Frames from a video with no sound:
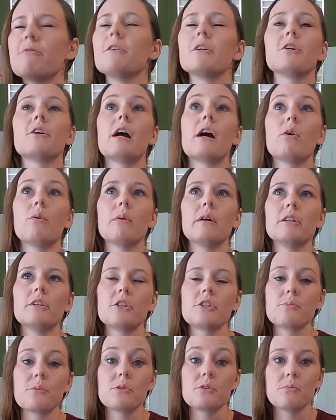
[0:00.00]
to figure out where
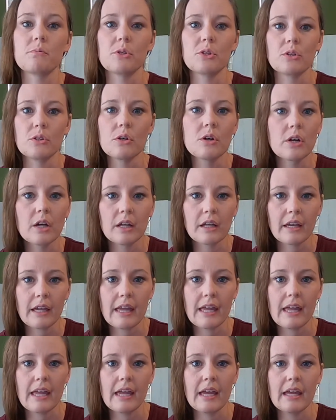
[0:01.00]
you're supposed to put the hook,
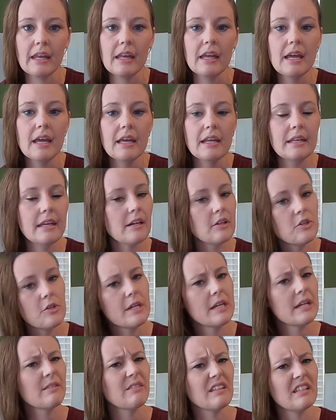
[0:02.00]
and now
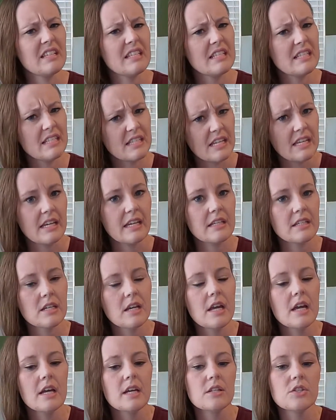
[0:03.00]
you can't really see
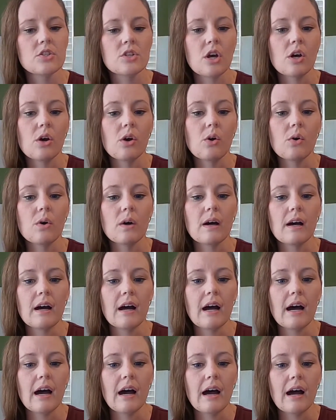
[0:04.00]
it. So
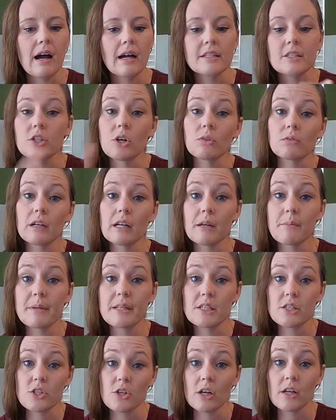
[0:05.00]
I don't
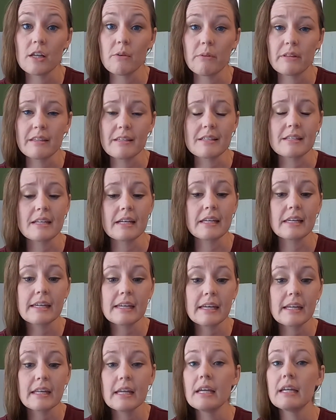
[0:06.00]
recommend starting with this.
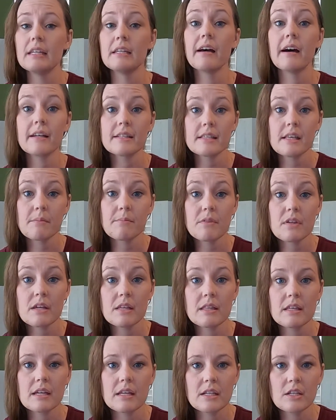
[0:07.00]
Again, not
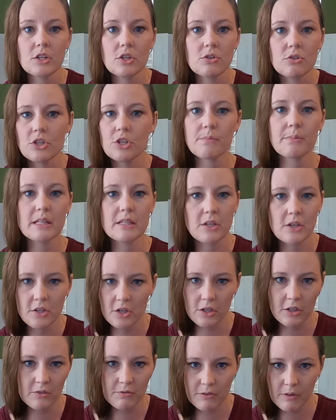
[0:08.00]
something that you should be
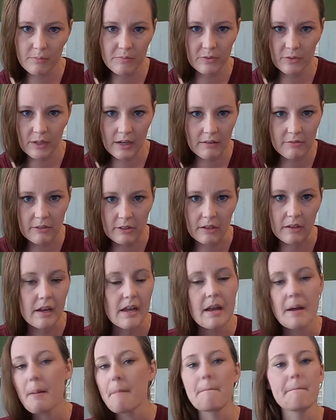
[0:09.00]
deterred from forever.